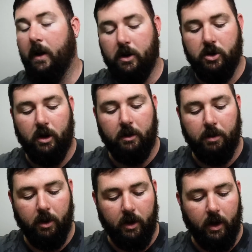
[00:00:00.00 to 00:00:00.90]
trying to
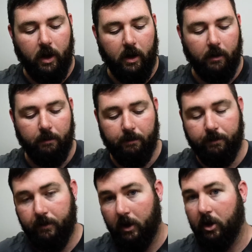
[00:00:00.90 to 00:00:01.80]
put
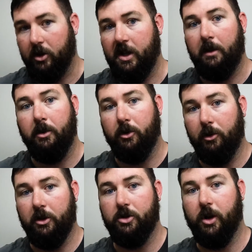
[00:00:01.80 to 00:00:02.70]
your taper through
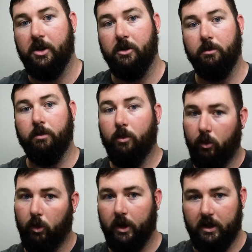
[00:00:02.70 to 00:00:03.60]
to stretch them,
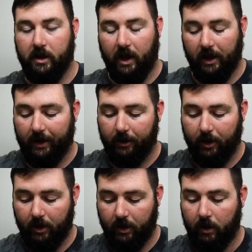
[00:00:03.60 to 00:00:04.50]
we'll get to that later
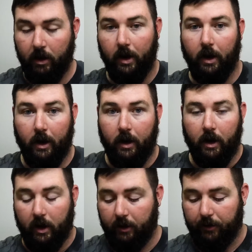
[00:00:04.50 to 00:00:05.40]
on
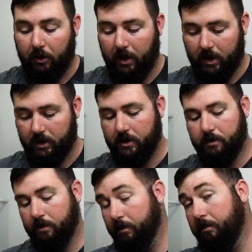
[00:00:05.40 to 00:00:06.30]
in a few months.
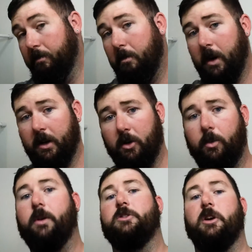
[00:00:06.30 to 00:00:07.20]
But you'll
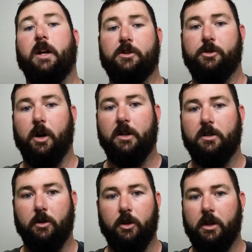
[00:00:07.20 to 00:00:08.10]
want your hands dry
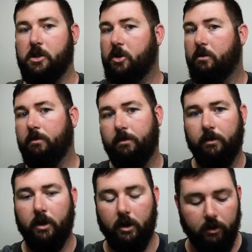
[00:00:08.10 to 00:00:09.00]
so that
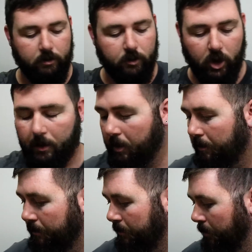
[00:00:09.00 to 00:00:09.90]
you don't drop them,
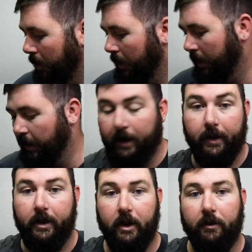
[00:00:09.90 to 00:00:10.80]
and
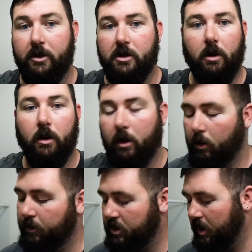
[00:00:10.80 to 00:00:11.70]
then you have to start all
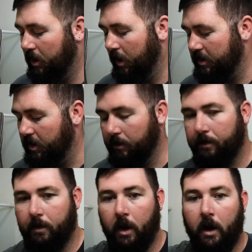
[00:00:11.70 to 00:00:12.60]
over sterilizing them.
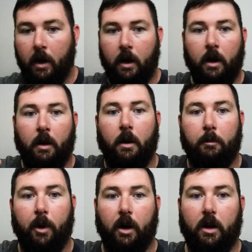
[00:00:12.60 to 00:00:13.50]

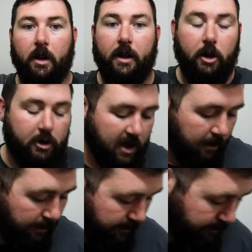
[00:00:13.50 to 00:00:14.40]
But clean Q-tip,